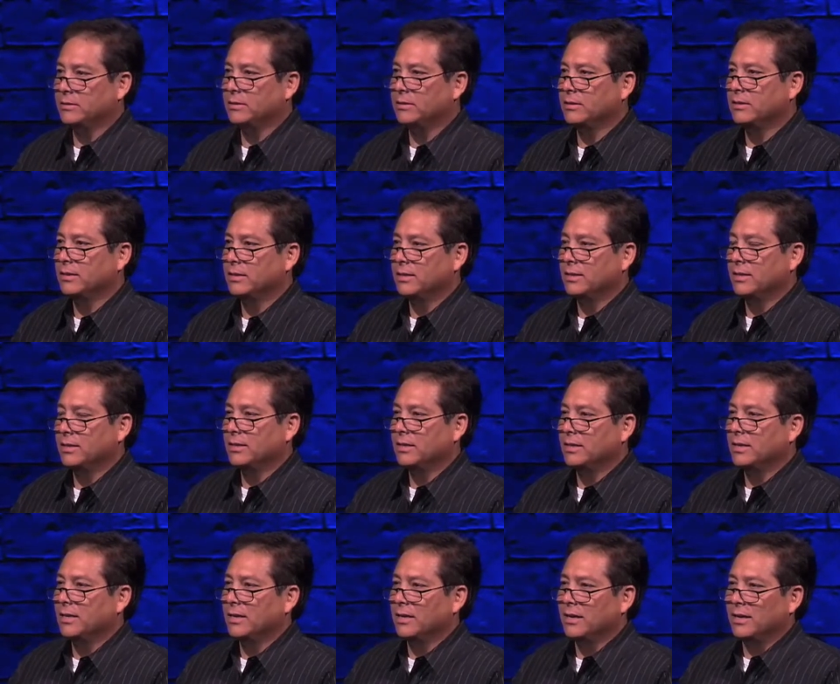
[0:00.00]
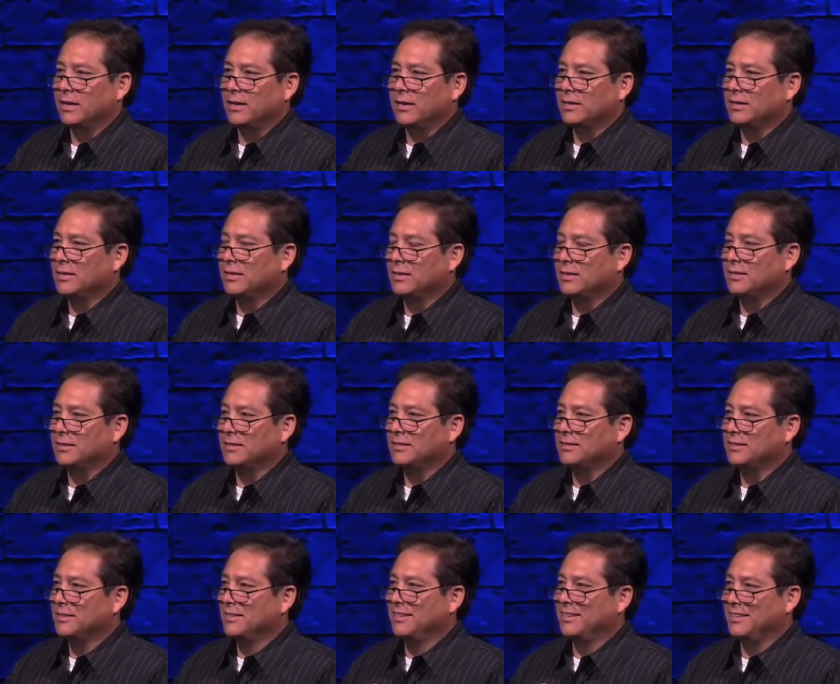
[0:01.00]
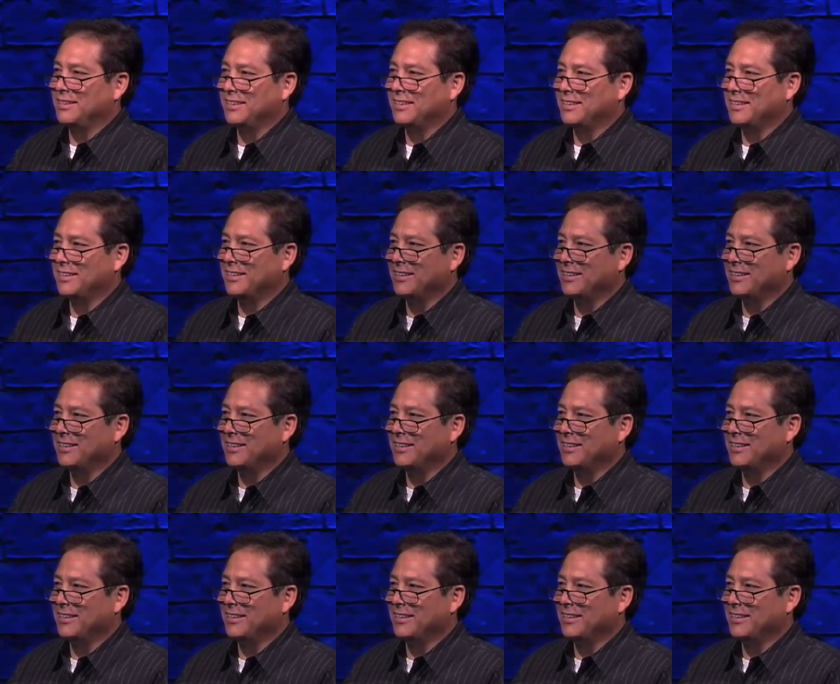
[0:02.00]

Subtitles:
(silence)